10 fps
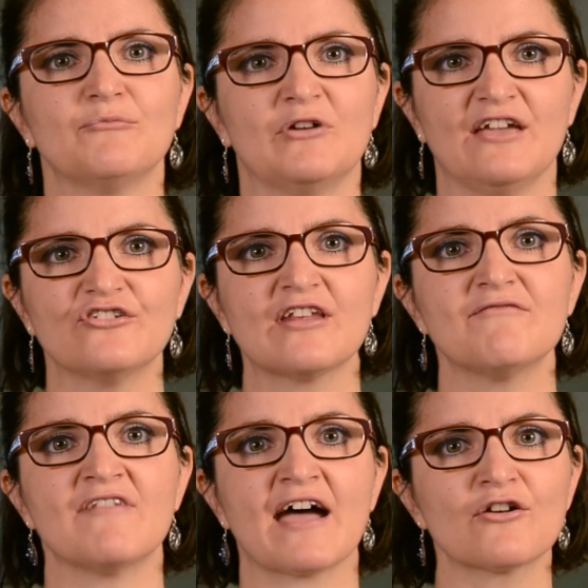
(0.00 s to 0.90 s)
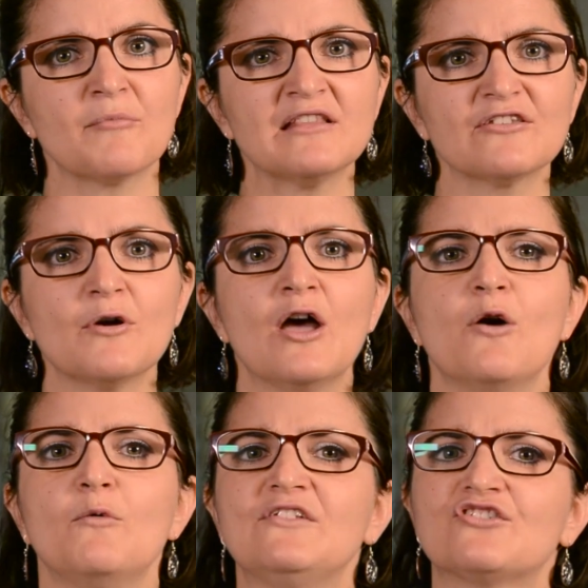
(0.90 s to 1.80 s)
simulation environment
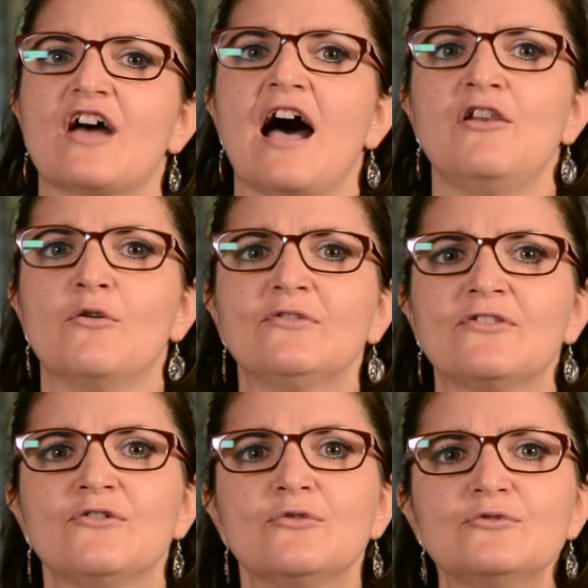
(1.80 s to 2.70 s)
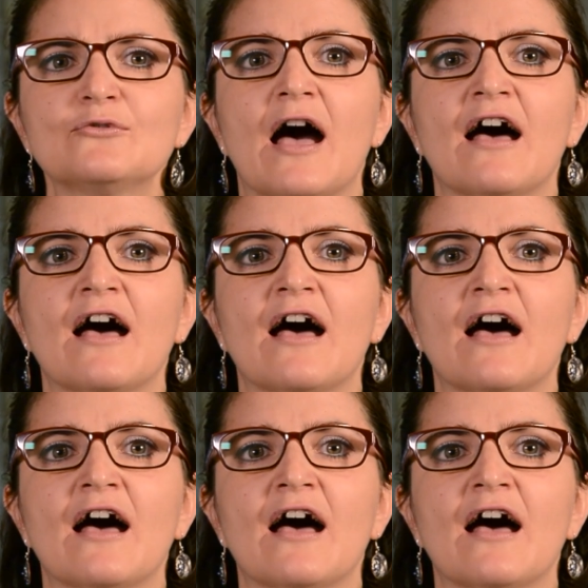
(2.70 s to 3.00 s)
which allows you to